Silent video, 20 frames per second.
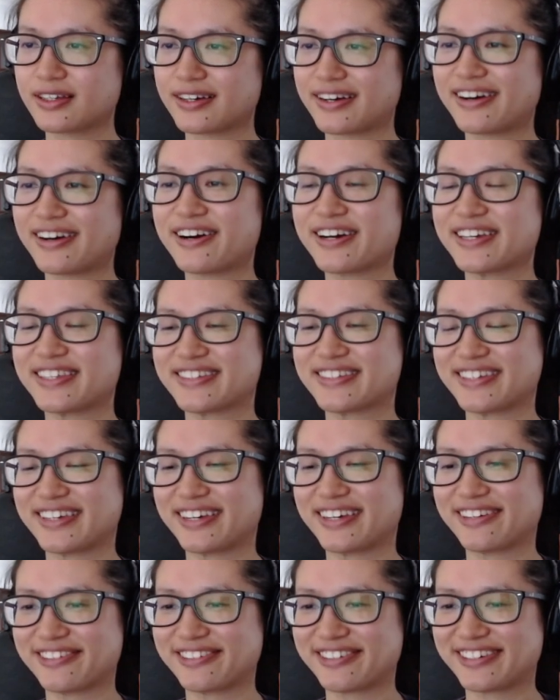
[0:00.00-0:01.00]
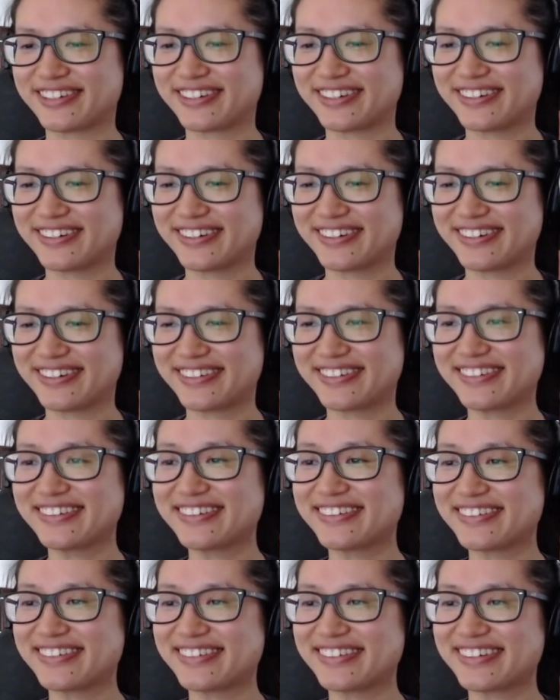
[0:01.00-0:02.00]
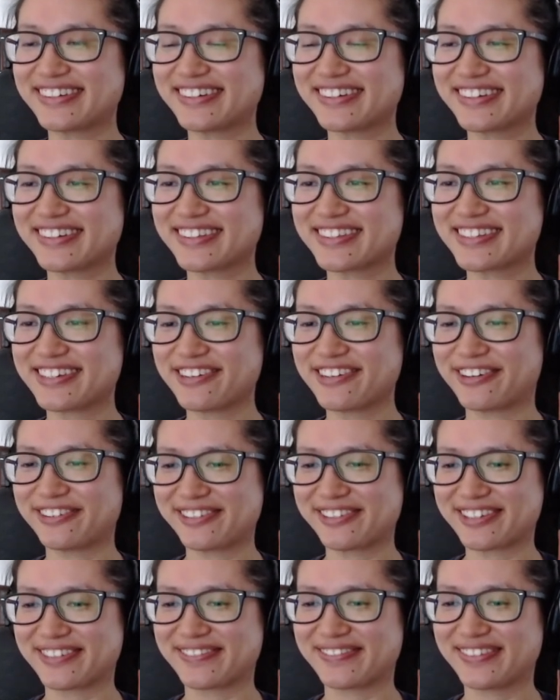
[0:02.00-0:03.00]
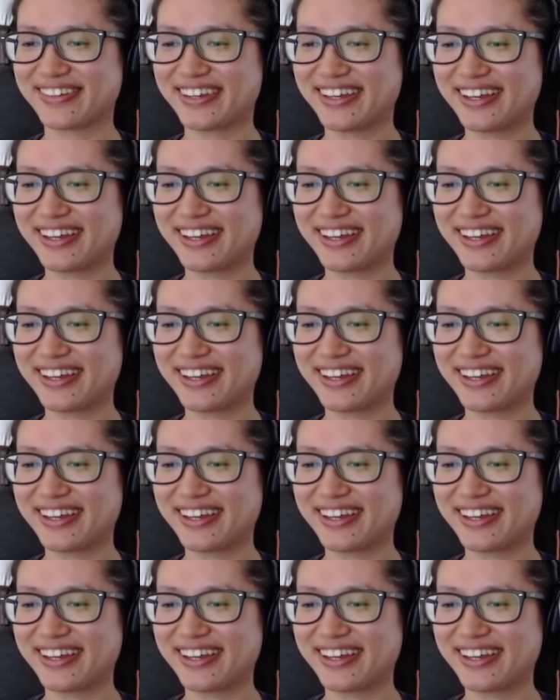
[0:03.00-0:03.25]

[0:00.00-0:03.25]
Oh, it's yellow. Oh, so wholesome.